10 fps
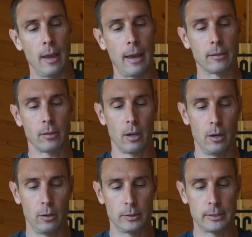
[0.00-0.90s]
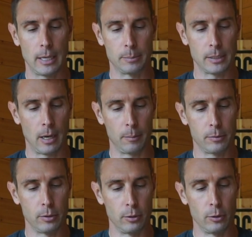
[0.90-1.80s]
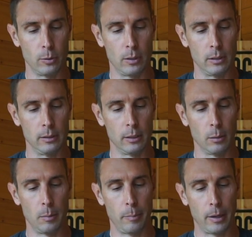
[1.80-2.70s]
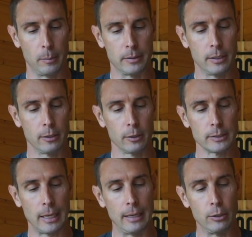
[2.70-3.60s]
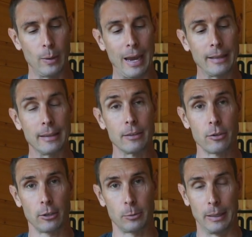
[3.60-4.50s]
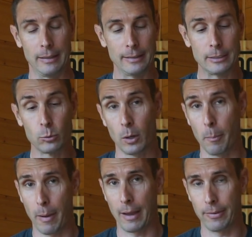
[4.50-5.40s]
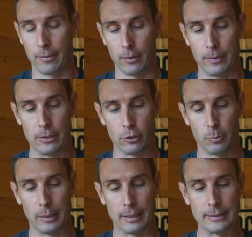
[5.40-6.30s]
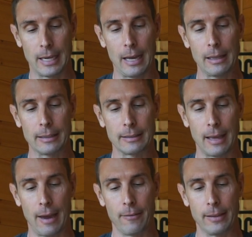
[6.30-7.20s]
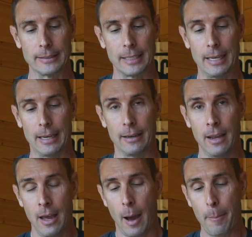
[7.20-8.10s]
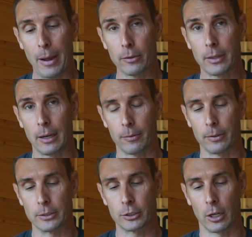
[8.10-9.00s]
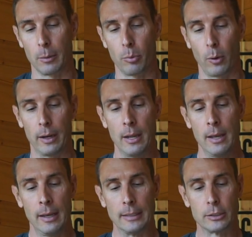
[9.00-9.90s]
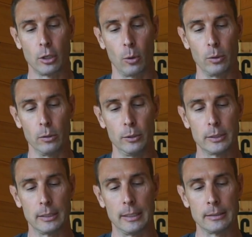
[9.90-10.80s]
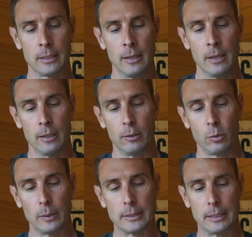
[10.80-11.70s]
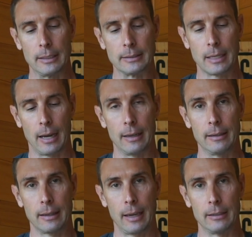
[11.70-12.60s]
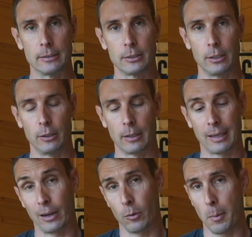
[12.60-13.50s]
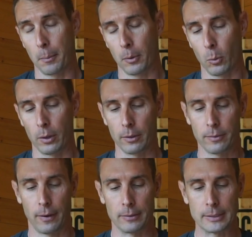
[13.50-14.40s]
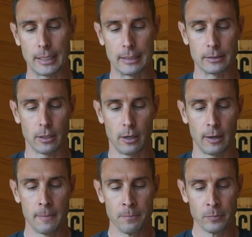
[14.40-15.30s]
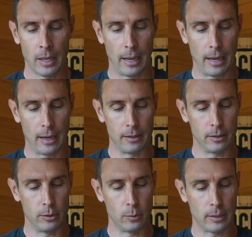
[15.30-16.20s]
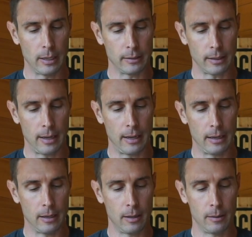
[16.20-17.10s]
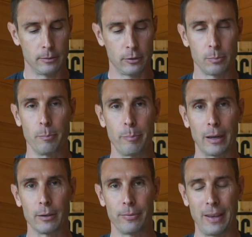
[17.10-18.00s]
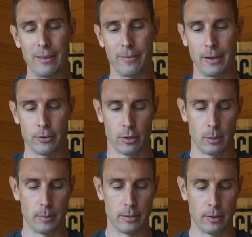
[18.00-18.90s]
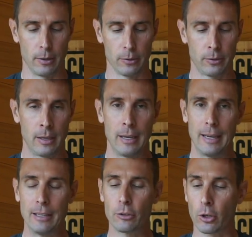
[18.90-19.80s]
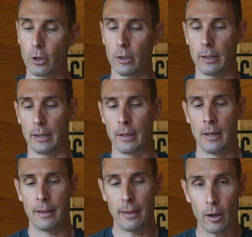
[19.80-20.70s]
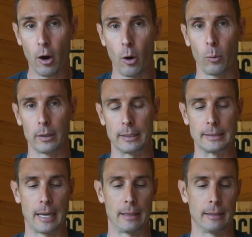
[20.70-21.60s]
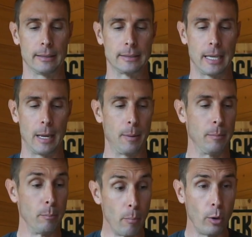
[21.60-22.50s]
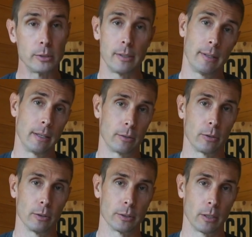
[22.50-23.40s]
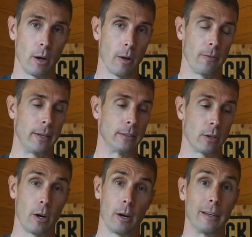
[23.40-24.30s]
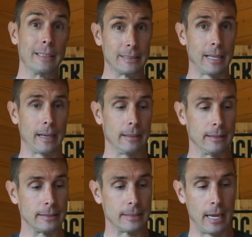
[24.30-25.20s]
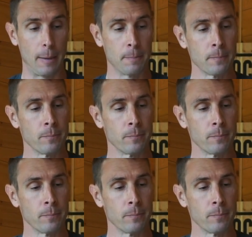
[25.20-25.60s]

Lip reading: XO steps up to a little bit better materials, and you add the adjustment. And this is one of my favorite features because I like to have this in about there for the starting point. And so you loosen this, you twist it, it's got indicators so that you can kind of remember where your favorite settings are, and you get a just better fit and finish on the materials. Internally, they all work exactly the same, and most of the internals on all of these are exactly the same.